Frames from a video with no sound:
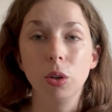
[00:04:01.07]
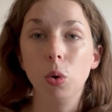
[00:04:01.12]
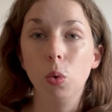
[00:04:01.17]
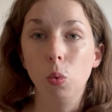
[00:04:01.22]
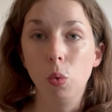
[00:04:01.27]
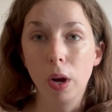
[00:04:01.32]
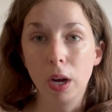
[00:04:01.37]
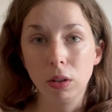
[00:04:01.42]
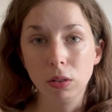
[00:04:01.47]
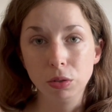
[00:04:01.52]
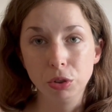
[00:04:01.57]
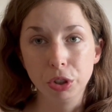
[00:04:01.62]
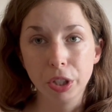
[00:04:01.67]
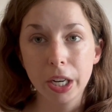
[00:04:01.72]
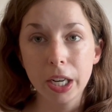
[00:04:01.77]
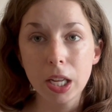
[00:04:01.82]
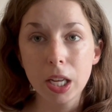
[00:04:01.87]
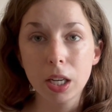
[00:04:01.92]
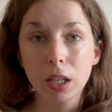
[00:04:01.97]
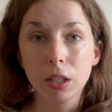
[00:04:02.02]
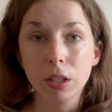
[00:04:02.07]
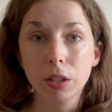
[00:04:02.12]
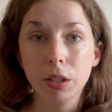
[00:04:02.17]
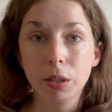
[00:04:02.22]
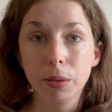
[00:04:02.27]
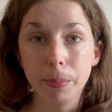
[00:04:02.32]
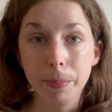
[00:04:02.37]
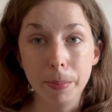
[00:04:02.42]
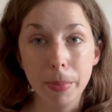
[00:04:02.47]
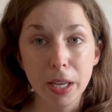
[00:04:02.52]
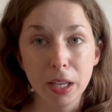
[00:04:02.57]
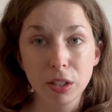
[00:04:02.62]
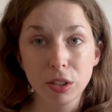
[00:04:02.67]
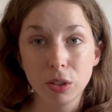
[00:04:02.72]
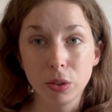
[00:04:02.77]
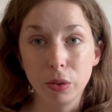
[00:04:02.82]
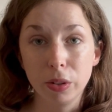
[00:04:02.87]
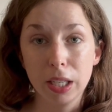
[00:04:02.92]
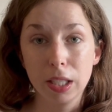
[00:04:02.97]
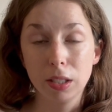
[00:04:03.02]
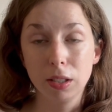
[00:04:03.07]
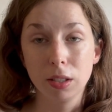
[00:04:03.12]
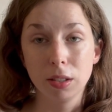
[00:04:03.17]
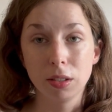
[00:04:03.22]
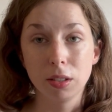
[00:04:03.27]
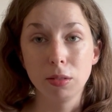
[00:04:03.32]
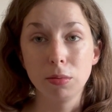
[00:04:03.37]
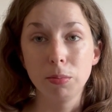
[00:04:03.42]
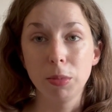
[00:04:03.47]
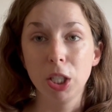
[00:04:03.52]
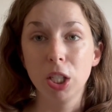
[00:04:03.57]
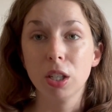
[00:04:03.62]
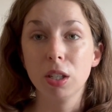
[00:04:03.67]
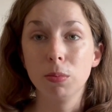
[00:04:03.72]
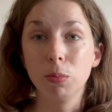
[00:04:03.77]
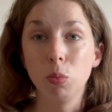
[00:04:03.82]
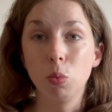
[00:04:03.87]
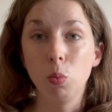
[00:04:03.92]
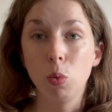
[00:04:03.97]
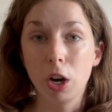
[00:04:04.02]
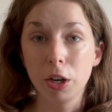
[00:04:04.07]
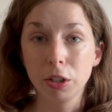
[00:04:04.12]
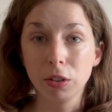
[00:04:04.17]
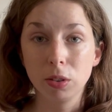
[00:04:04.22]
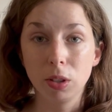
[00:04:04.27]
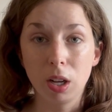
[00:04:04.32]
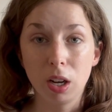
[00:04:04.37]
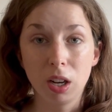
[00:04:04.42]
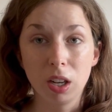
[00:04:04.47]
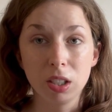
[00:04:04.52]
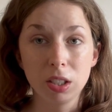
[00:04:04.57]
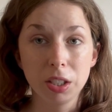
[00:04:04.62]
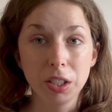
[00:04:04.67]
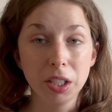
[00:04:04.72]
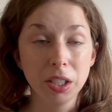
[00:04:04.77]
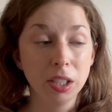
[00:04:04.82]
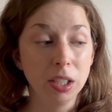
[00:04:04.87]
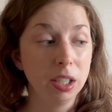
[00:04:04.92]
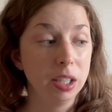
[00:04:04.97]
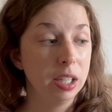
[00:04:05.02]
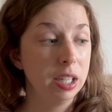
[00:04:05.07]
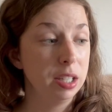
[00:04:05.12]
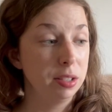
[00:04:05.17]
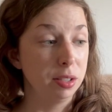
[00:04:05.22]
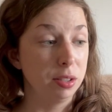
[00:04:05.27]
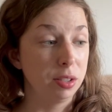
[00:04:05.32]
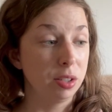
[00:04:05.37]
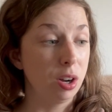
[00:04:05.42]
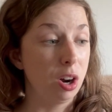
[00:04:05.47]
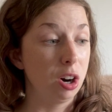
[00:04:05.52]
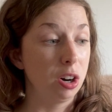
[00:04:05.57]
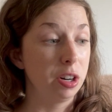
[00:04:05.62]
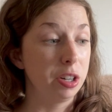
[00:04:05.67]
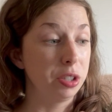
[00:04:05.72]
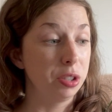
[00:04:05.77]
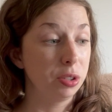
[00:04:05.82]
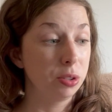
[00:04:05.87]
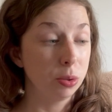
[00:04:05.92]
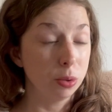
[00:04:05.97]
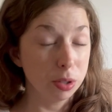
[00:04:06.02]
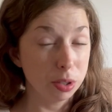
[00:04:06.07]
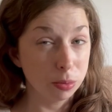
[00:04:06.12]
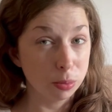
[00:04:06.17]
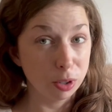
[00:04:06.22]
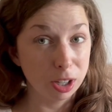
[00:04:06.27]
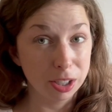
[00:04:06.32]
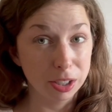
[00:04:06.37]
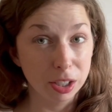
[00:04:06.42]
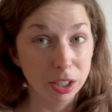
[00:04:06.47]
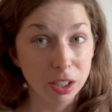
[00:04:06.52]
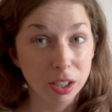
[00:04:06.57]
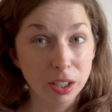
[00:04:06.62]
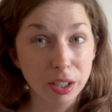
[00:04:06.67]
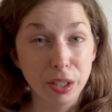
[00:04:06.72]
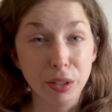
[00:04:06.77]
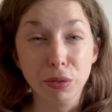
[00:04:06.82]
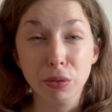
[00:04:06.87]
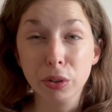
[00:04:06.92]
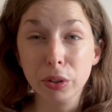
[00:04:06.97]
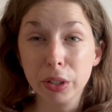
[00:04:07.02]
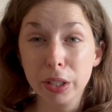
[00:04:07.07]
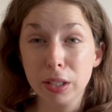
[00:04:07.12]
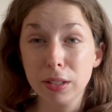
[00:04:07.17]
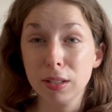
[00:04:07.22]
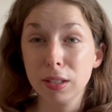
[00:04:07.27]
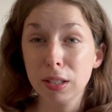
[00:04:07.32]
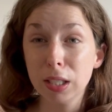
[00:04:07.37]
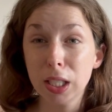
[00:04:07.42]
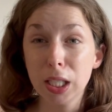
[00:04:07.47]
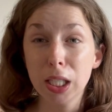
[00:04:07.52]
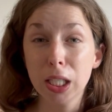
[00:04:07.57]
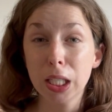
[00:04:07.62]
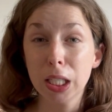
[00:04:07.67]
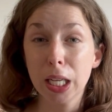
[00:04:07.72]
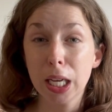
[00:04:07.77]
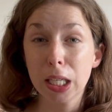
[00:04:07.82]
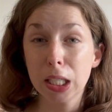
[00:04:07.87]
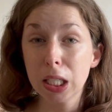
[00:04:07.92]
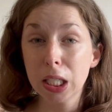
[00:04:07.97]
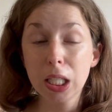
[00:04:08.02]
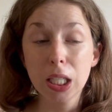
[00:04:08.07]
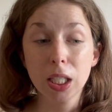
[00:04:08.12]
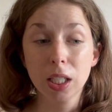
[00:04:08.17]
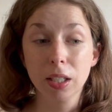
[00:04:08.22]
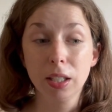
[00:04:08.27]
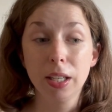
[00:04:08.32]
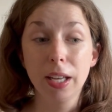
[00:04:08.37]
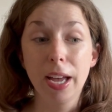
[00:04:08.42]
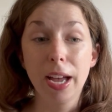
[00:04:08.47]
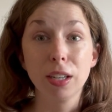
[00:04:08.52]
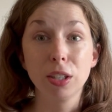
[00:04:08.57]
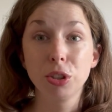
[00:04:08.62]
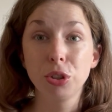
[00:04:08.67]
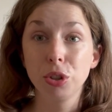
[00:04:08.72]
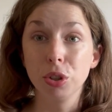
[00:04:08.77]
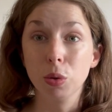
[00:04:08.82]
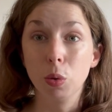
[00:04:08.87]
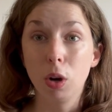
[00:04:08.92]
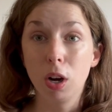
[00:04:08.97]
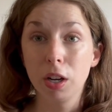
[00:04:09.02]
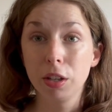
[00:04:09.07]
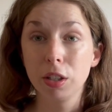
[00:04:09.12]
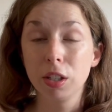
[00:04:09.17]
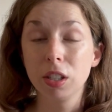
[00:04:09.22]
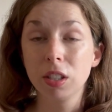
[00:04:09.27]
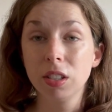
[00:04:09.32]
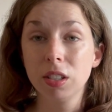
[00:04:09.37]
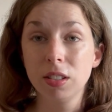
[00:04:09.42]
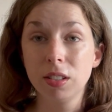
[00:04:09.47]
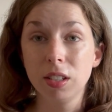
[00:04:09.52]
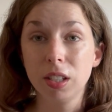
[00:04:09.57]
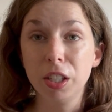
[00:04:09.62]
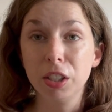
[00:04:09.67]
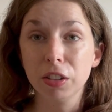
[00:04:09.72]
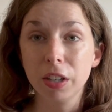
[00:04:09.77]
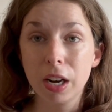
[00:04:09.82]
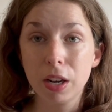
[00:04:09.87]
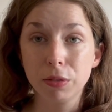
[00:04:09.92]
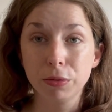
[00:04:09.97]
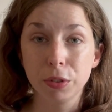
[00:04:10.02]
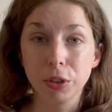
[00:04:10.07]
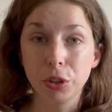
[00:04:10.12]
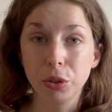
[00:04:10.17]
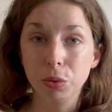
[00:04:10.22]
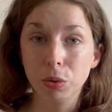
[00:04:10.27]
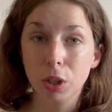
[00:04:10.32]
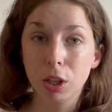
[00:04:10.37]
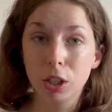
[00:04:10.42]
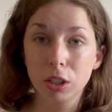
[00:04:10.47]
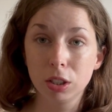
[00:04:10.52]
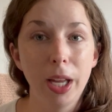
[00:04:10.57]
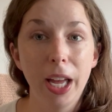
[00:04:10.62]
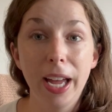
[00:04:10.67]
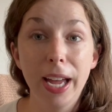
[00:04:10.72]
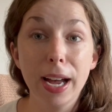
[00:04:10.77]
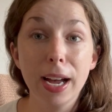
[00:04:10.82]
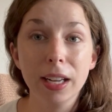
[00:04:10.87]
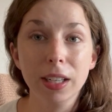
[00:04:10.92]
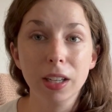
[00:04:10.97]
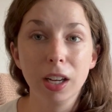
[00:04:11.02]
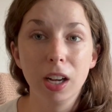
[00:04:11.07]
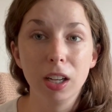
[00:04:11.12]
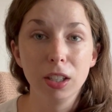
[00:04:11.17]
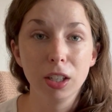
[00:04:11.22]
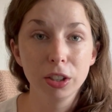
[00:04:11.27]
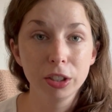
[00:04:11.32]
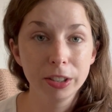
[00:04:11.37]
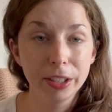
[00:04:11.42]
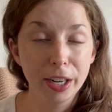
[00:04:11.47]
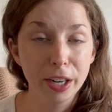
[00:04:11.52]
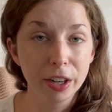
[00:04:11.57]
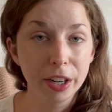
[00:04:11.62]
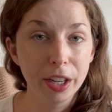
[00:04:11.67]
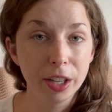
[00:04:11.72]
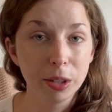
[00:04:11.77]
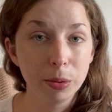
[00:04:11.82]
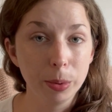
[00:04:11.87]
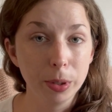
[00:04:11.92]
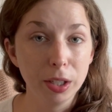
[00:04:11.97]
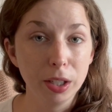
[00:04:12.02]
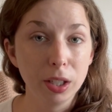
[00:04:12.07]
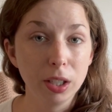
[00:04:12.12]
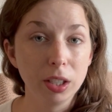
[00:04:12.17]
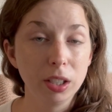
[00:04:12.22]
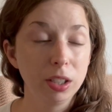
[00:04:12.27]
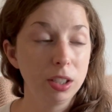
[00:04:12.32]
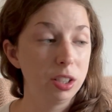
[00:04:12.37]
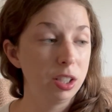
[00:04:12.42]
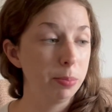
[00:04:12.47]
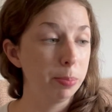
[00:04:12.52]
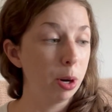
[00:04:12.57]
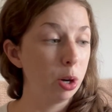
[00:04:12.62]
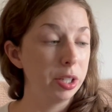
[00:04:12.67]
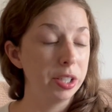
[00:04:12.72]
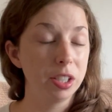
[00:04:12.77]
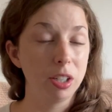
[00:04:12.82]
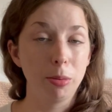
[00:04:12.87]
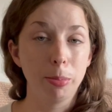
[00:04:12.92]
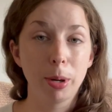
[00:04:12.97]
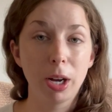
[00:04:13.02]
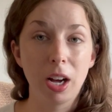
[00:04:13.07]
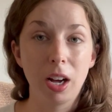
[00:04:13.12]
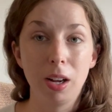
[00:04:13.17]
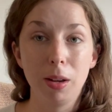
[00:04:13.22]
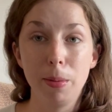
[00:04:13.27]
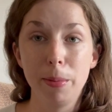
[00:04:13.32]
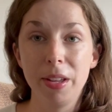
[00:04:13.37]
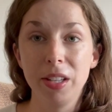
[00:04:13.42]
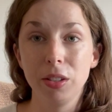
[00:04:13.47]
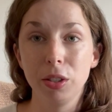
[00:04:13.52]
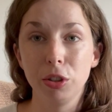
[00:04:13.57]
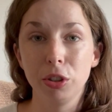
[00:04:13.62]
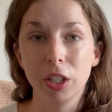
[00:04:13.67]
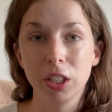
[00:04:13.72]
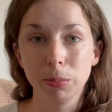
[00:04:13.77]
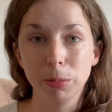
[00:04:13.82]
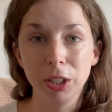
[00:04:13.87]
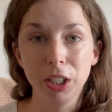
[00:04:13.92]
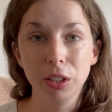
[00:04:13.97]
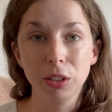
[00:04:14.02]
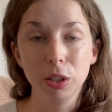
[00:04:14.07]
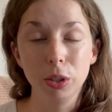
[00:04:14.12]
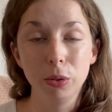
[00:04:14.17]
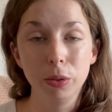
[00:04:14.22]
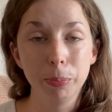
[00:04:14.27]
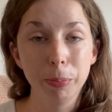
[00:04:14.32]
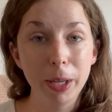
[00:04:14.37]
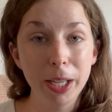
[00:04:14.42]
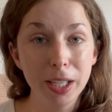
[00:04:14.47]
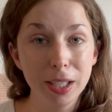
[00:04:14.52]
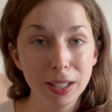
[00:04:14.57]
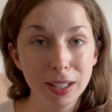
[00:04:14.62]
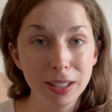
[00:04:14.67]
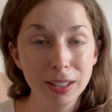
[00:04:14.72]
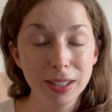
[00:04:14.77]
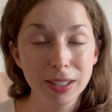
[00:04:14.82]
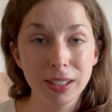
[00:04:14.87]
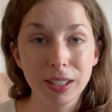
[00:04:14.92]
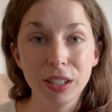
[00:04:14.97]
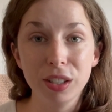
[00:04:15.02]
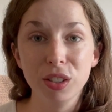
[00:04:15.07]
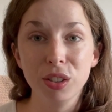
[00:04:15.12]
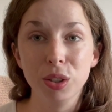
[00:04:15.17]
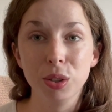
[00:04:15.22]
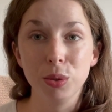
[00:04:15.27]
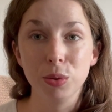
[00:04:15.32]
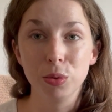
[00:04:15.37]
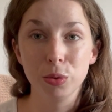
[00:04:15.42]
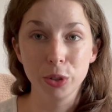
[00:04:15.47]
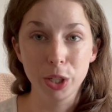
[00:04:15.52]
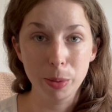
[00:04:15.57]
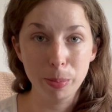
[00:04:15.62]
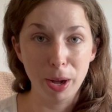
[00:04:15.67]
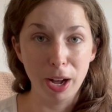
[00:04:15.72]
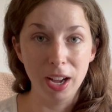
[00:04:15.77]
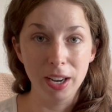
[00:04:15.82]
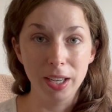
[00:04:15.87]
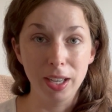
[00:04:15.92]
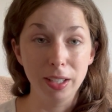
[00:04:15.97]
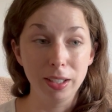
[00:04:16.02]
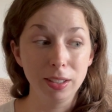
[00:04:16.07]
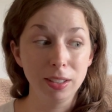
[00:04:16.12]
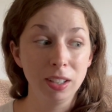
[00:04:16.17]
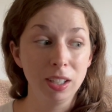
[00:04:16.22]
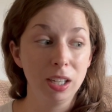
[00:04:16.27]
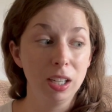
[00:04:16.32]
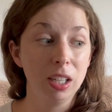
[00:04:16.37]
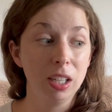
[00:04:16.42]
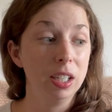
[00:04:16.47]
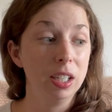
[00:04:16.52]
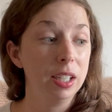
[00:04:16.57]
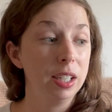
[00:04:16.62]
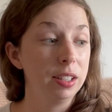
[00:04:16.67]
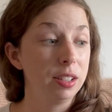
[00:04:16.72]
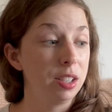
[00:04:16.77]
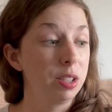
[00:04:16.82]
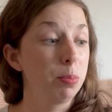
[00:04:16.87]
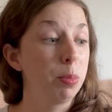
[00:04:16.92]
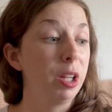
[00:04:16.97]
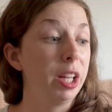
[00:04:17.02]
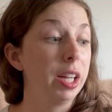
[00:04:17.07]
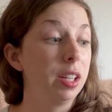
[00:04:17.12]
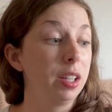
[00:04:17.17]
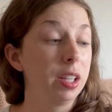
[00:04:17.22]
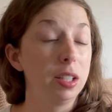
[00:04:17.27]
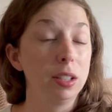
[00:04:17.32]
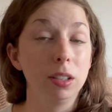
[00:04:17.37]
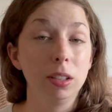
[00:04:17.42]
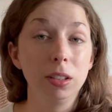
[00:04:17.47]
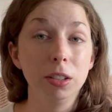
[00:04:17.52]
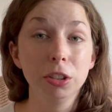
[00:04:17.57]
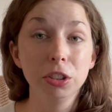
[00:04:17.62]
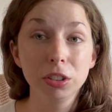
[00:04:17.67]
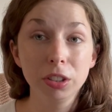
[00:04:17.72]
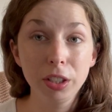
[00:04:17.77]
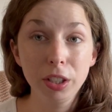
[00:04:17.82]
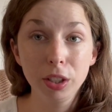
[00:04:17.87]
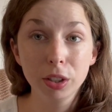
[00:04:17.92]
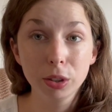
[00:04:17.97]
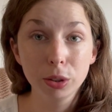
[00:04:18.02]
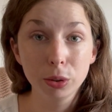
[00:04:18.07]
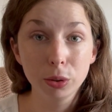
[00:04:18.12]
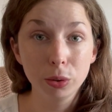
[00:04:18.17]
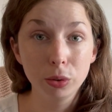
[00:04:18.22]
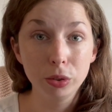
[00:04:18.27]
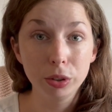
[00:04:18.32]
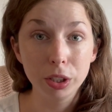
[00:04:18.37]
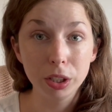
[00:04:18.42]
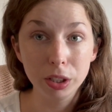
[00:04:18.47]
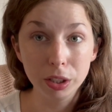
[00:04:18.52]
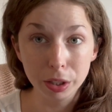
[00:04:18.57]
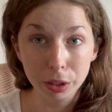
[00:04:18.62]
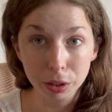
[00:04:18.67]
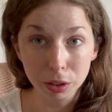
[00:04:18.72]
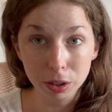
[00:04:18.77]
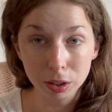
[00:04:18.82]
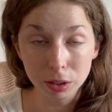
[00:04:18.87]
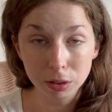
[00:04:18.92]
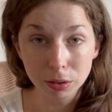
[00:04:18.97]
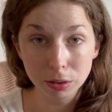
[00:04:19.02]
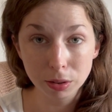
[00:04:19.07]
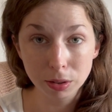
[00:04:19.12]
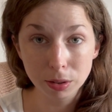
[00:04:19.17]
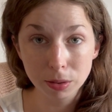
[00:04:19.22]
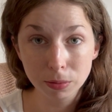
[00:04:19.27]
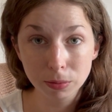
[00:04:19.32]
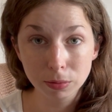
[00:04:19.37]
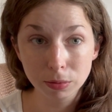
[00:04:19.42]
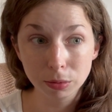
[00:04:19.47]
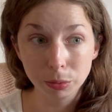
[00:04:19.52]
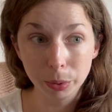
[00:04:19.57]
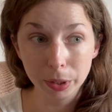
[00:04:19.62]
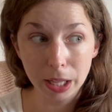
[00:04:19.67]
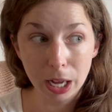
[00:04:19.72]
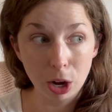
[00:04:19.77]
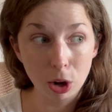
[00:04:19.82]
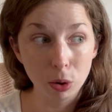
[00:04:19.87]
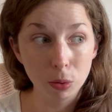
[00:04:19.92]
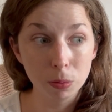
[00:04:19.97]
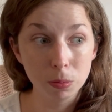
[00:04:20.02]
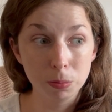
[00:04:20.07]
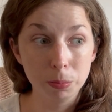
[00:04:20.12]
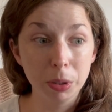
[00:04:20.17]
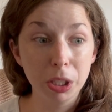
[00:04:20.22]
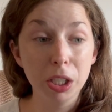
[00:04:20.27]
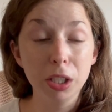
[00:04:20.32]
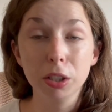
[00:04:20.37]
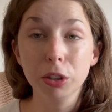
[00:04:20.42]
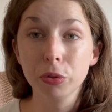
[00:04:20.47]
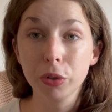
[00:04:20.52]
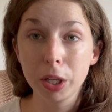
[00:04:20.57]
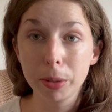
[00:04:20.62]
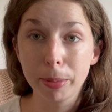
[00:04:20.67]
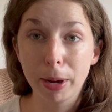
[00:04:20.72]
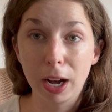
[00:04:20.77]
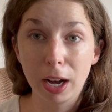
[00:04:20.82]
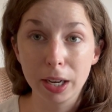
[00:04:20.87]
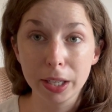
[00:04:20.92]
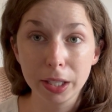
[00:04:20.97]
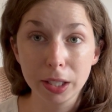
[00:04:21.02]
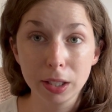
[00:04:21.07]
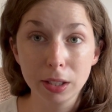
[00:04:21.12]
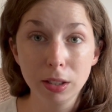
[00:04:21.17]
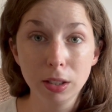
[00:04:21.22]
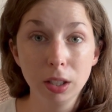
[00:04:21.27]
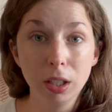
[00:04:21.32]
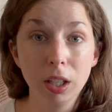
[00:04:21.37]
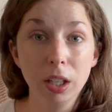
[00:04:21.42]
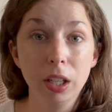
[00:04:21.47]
well draining mix so that it doesn't become waterlogged. Since it already stores water, it really doesn't need any extra water sitting around for too long. And another area where the ponytail palm is incredibly low maintenance is repotting. This plant can literally go years without being repotted.